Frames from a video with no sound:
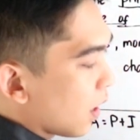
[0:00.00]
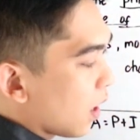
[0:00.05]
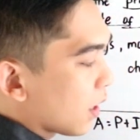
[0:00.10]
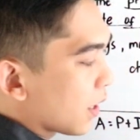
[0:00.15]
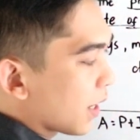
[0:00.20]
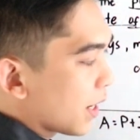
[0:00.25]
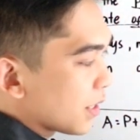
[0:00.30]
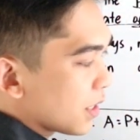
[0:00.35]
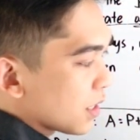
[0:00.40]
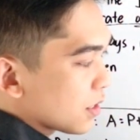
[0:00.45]

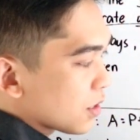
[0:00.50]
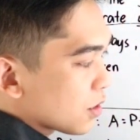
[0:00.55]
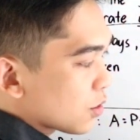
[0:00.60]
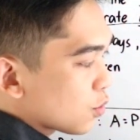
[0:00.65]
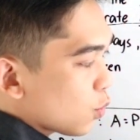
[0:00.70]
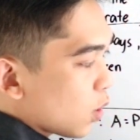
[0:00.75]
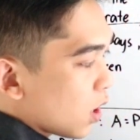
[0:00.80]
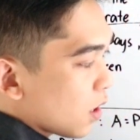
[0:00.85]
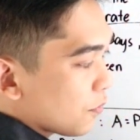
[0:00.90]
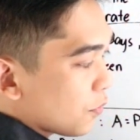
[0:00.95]
Okay, this is
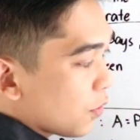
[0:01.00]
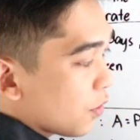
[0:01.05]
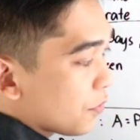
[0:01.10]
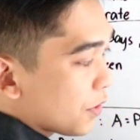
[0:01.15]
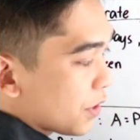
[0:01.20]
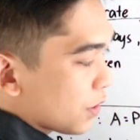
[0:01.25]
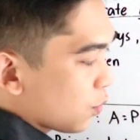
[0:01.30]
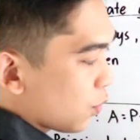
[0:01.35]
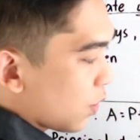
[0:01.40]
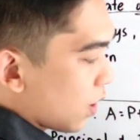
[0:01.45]
12
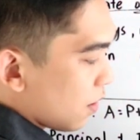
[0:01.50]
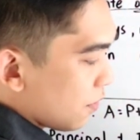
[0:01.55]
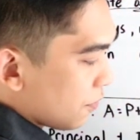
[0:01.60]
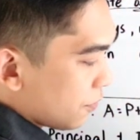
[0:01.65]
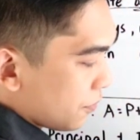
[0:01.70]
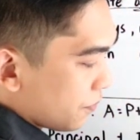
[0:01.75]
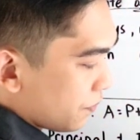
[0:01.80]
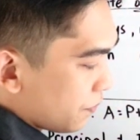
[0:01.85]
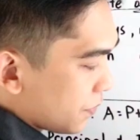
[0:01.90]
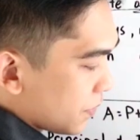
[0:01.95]
over 12.
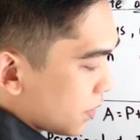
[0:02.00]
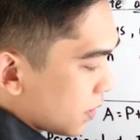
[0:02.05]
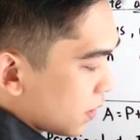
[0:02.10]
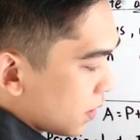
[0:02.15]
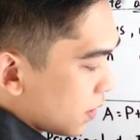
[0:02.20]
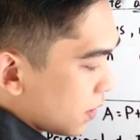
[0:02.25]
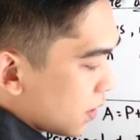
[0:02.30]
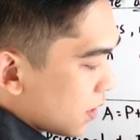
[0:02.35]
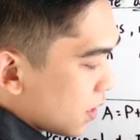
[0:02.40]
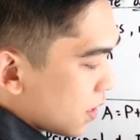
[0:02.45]

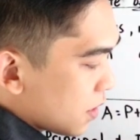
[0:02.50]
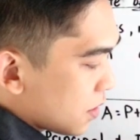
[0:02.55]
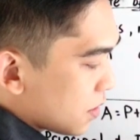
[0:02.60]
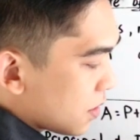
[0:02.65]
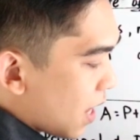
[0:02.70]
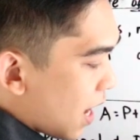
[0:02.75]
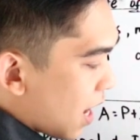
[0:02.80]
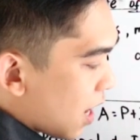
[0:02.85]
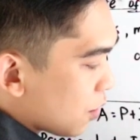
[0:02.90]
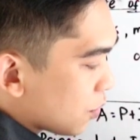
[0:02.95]

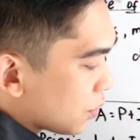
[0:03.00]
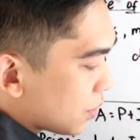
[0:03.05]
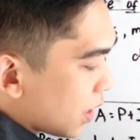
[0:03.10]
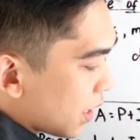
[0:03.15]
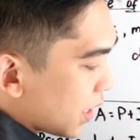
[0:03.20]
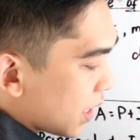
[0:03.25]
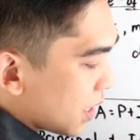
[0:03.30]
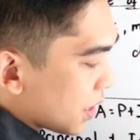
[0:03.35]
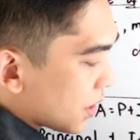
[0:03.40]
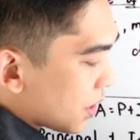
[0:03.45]
Now
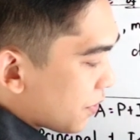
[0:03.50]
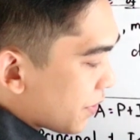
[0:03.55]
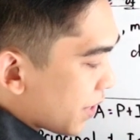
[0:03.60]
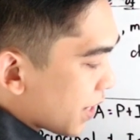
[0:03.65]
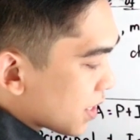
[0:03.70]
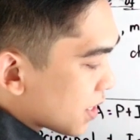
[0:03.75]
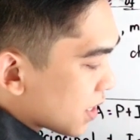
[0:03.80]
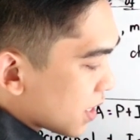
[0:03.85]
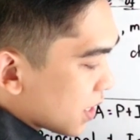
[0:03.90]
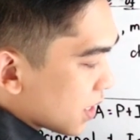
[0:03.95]
the
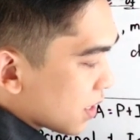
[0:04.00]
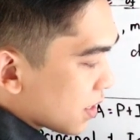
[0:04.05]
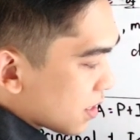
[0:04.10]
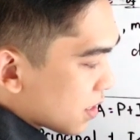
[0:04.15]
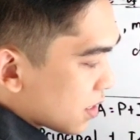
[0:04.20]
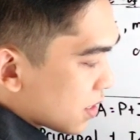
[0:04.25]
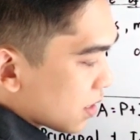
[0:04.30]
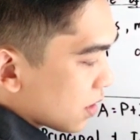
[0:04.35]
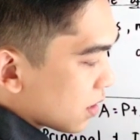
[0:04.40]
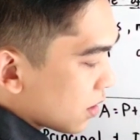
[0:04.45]
interest
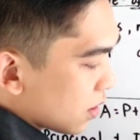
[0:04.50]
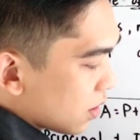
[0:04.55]
is